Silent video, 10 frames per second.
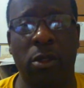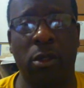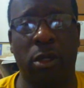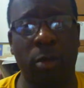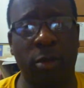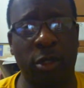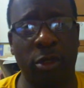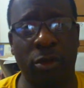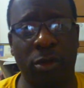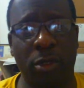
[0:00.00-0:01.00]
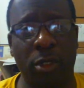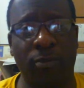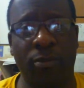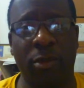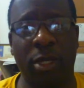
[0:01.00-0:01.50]
the company usually
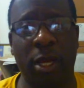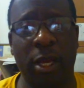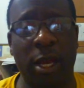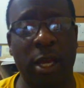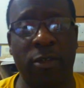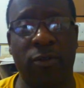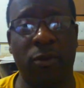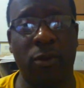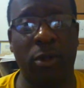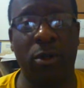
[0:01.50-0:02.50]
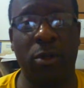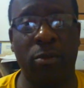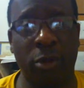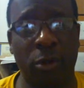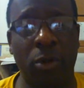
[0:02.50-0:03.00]
asks for the
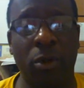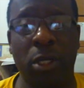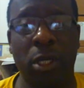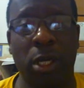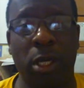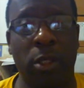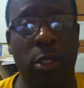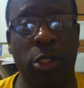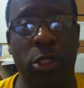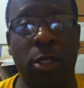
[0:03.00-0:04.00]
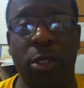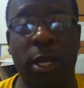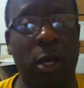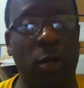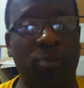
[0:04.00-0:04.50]
computer, and they shut
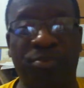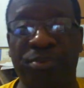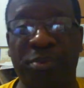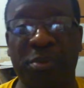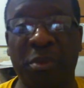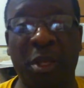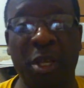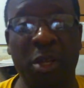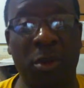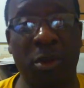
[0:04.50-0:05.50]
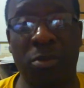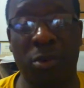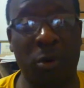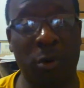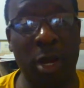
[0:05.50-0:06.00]
down either the
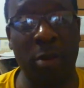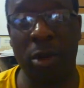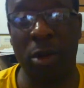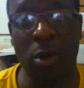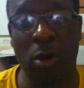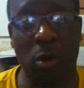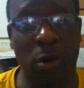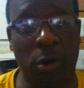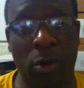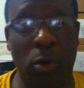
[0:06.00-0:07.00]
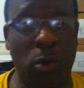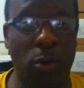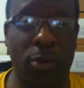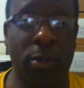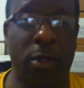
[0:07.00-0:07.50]
program or
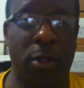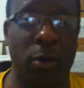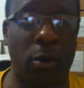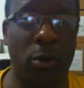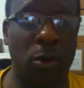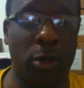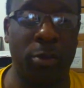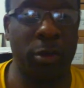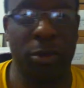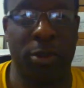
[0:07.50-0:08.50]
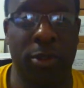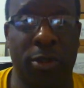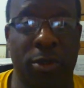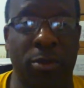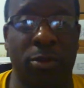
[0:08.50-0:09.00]
the whole computer
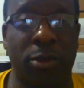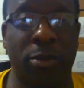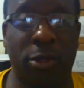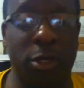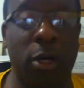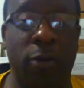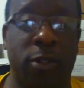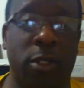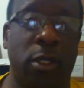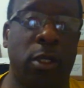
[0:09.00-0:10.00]
system themselves,